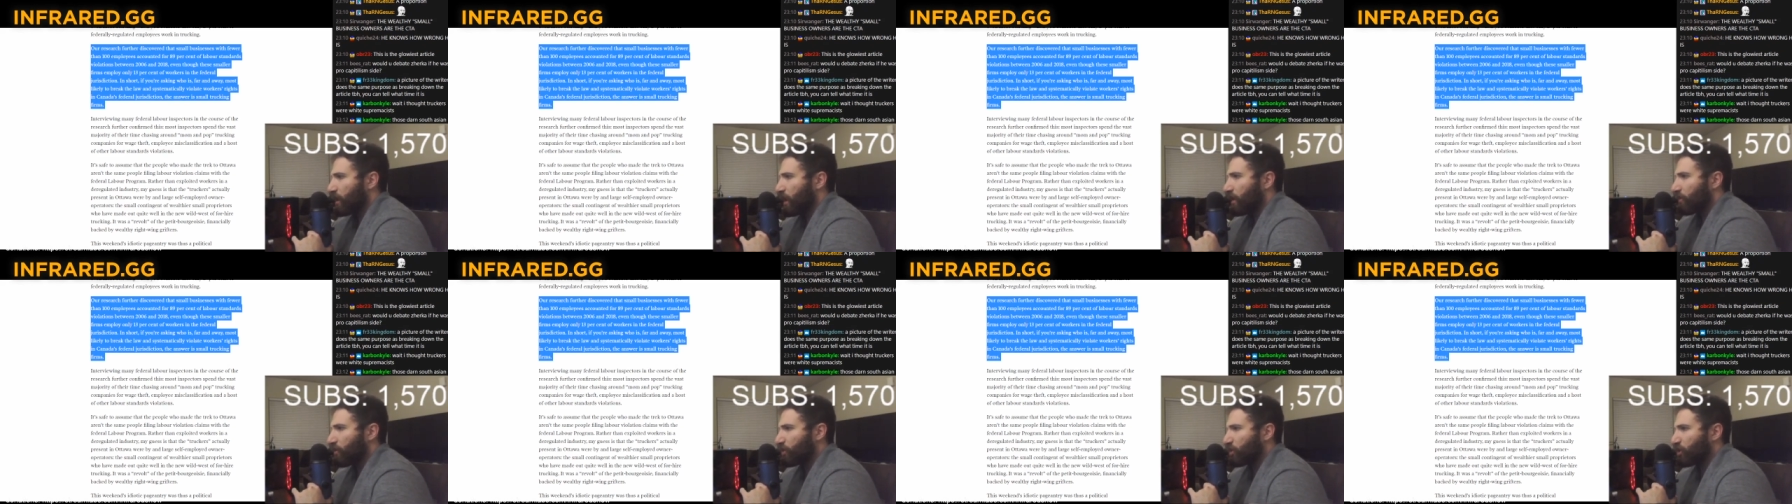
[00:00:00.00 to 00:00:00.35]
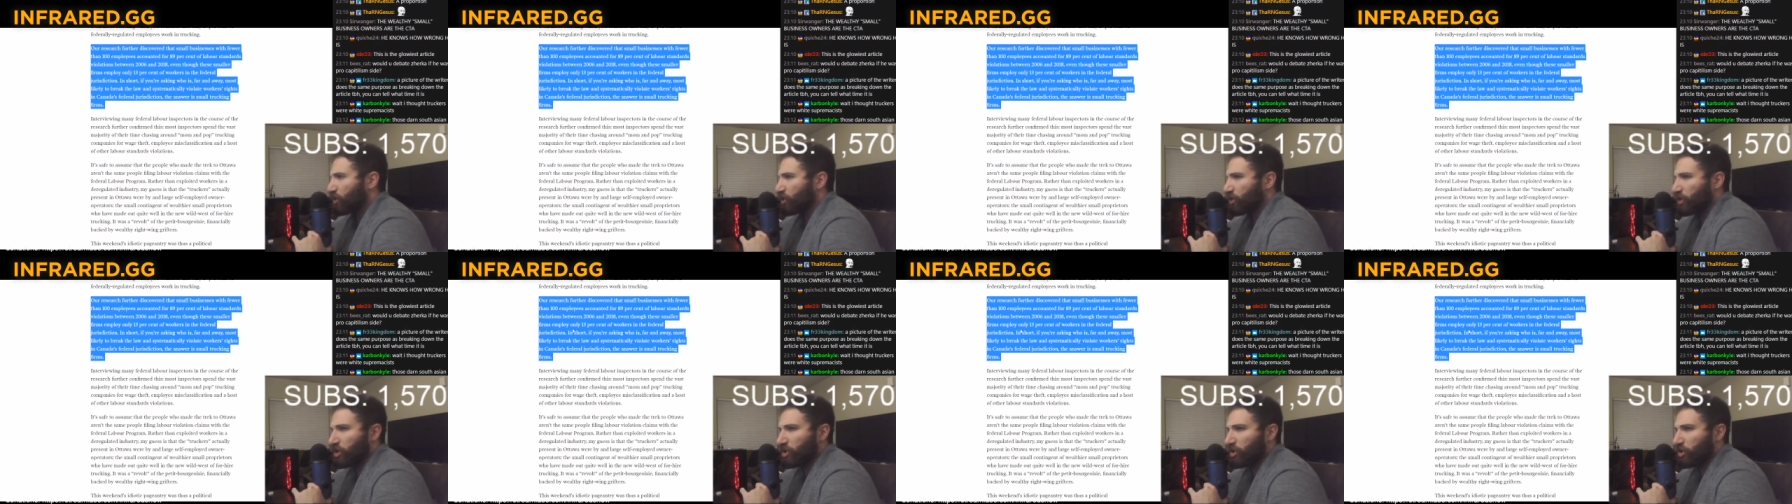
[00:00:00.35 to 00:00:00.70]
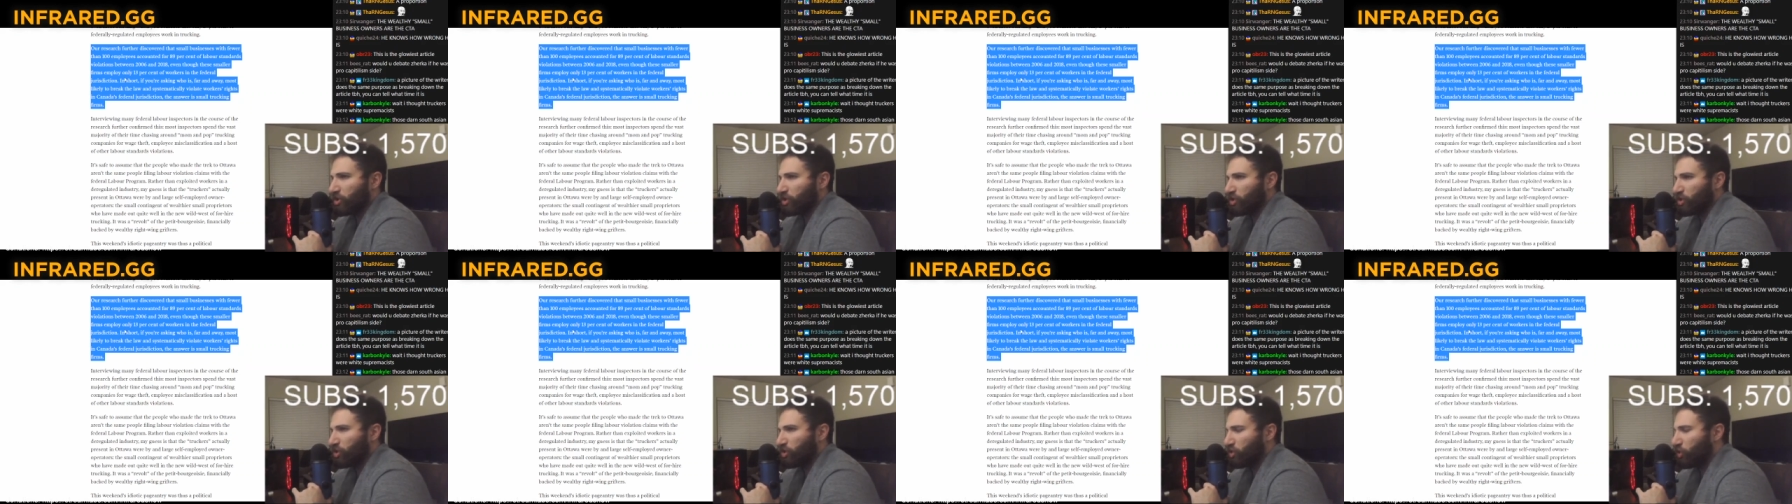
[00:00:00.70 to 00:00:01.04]
This is such a
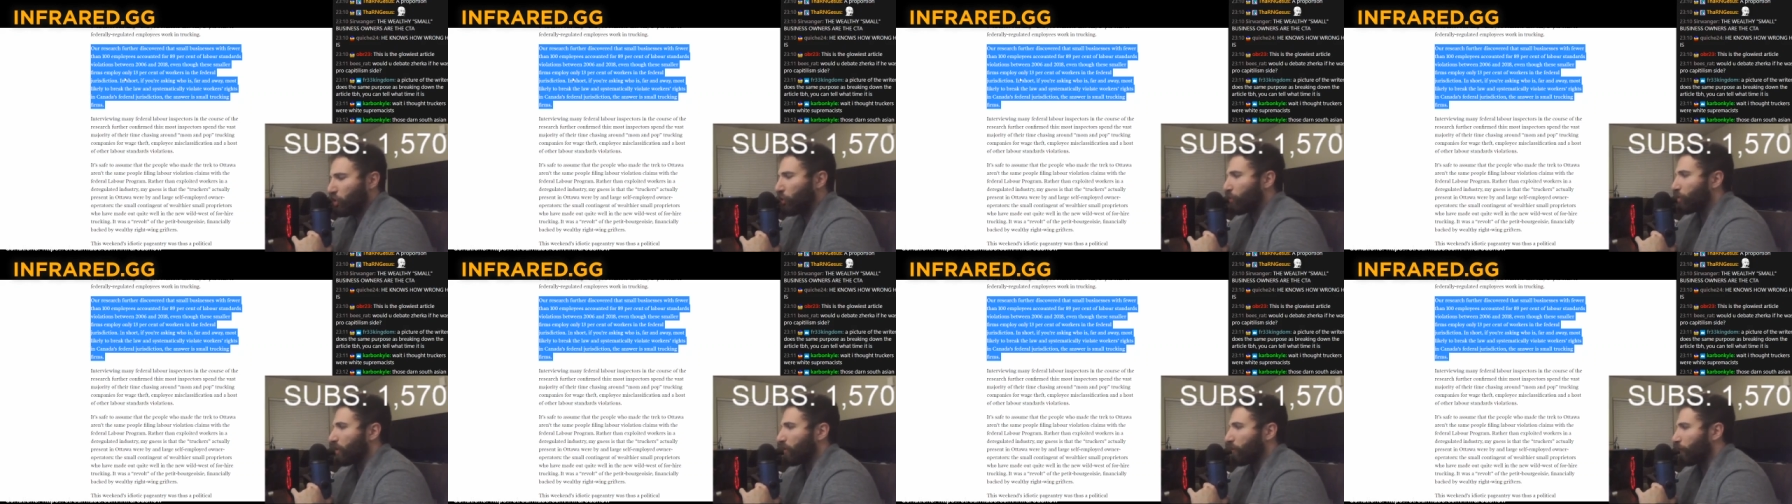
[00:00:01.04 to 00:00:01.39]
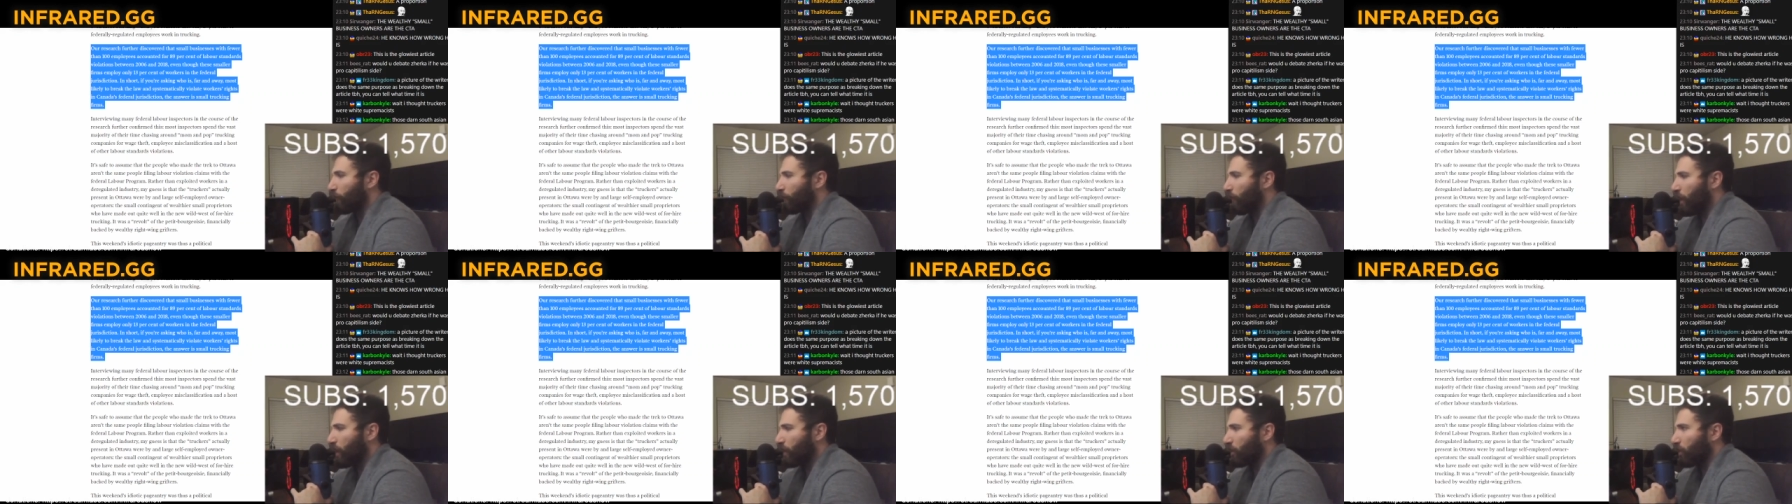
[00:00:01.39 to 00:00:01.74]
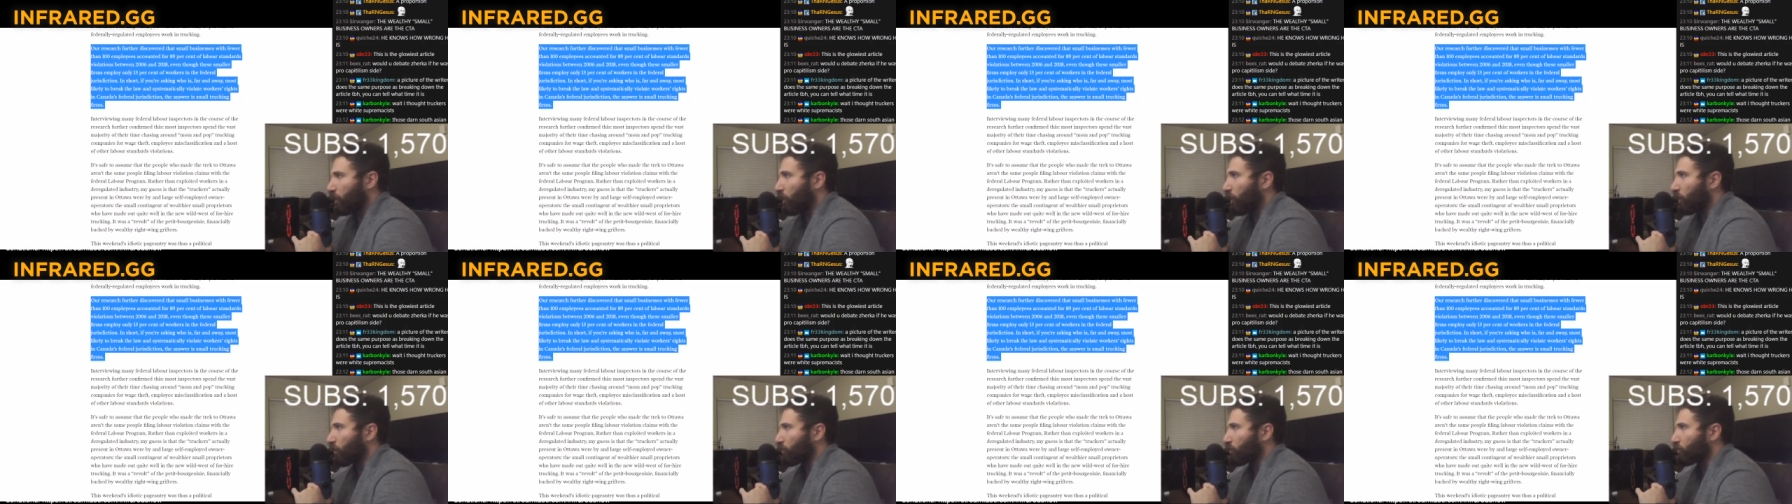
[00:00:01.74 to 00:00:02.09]
stupid fucking
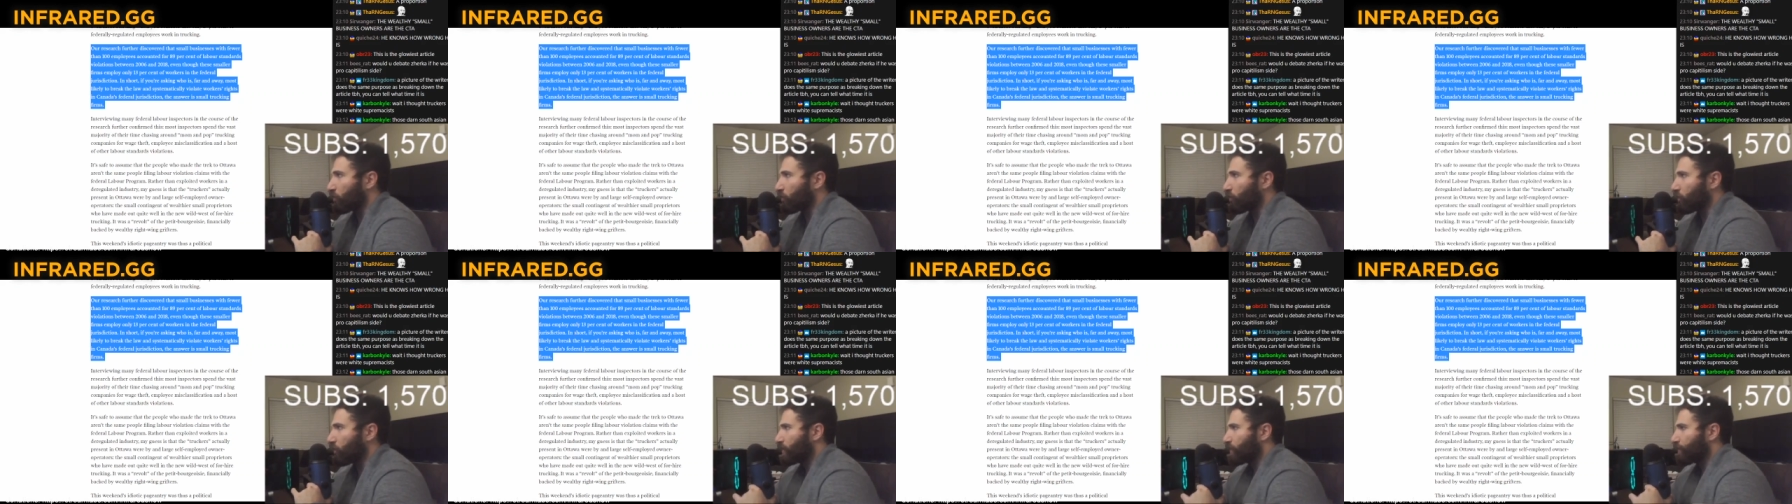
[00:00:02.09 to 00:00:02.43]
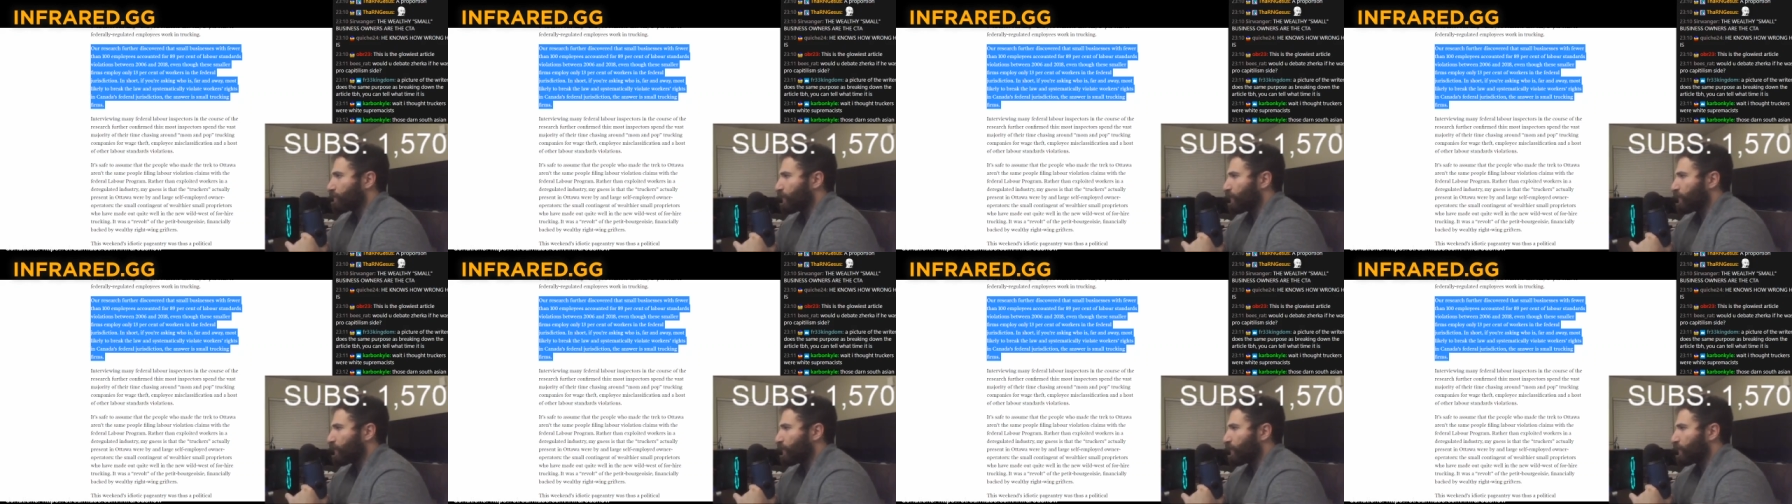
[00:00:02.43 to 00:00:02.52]
article.